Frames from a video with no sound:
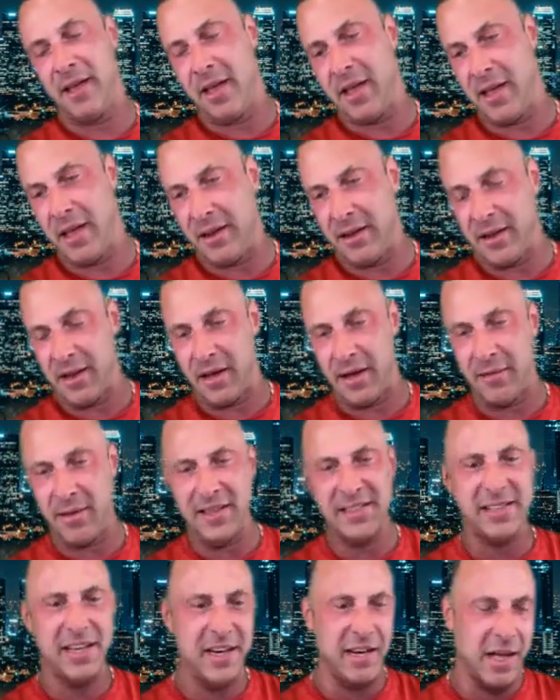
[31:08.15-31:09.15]
And uh,
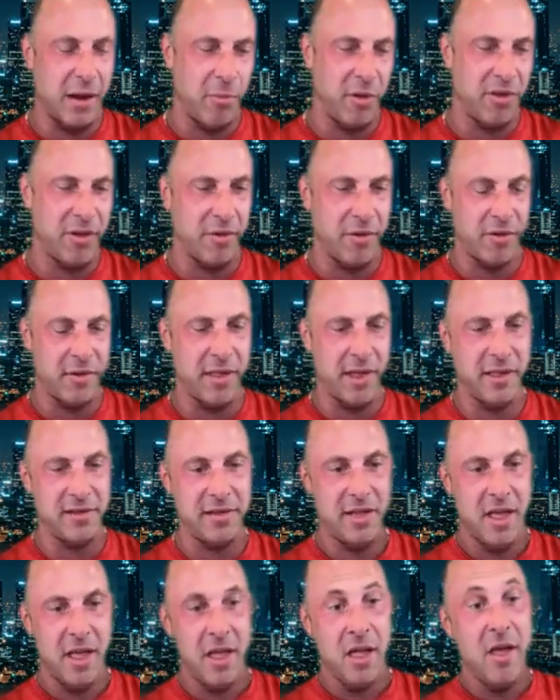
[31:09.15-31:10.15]
they said a couple different
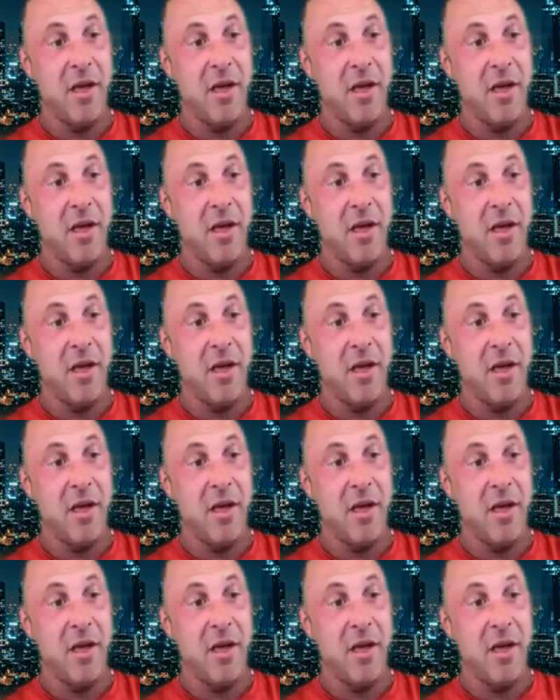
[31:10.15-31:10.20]
things.